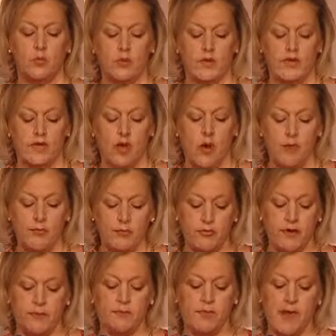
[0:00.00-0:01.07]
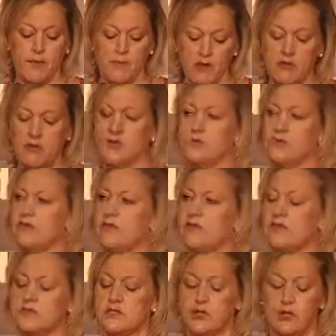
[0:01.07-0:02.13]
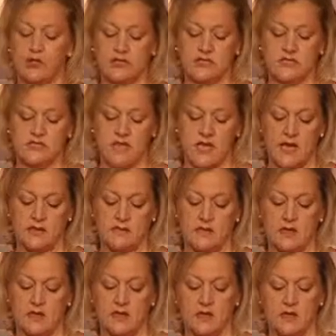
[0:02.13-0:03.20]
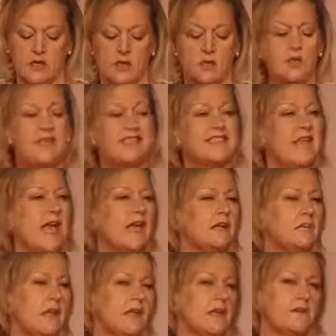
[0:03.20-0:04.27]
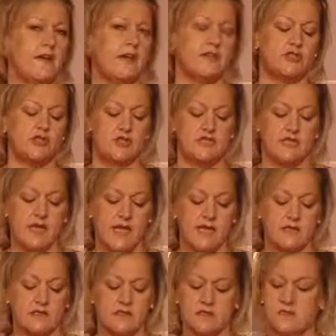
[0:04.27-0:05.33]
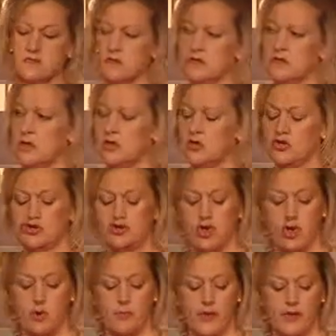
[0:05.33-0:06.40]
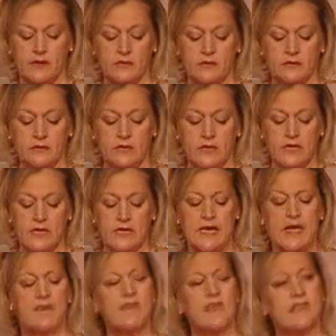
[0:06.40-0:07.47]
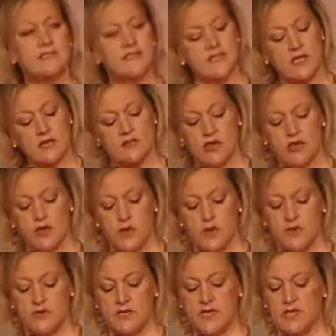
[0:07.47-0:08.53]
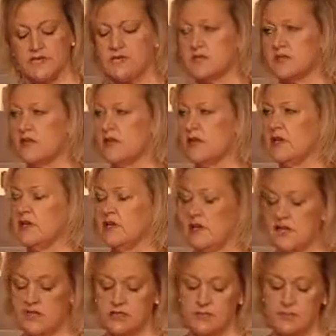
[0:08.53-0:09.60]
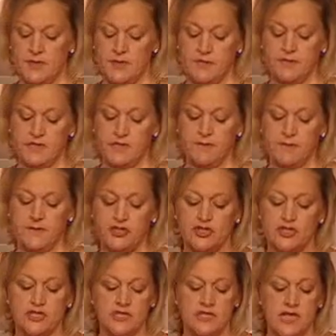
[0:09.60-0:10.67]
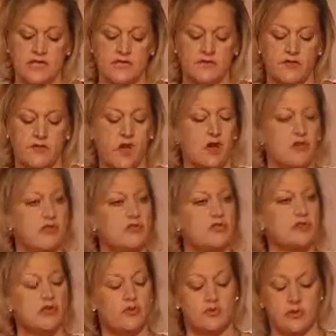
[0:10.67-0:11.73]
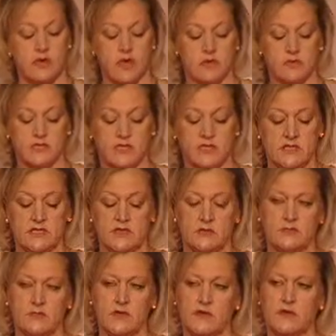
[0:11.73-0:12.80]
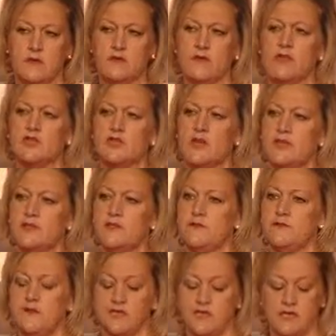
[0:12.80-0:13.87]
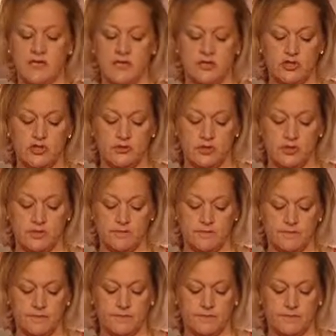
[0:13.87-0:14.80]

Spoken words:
We operate primarily within the security sector. We design and manufacture detectors, control panels and the ancillary equipment necessary to build an efficient state-of-the-art intruder alarm system for the 21st century.